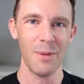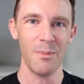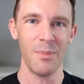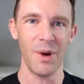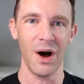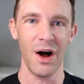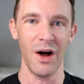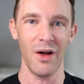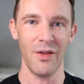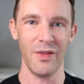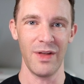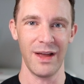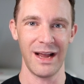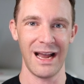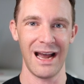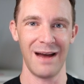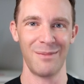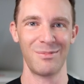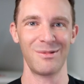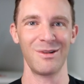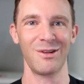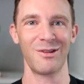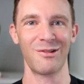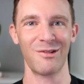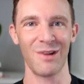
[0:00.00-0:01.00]
but the
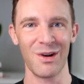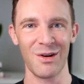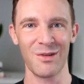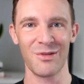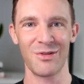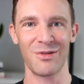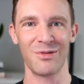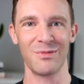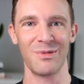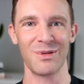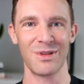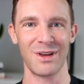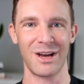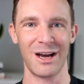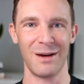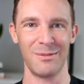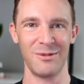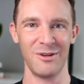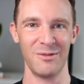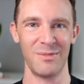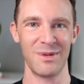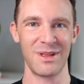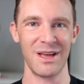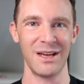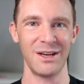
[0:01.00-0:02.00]
capital growth was a
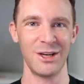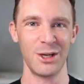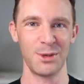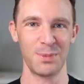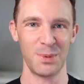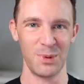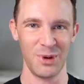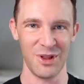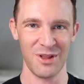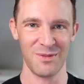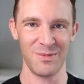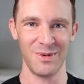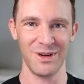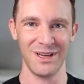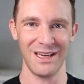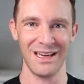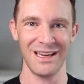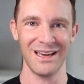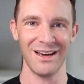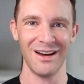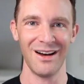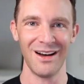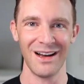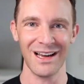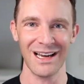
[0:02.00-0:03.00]
couple of percentage points per
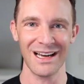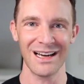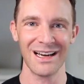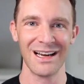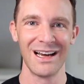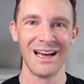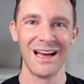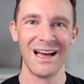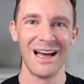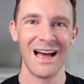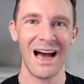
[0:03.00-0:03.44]
year higher.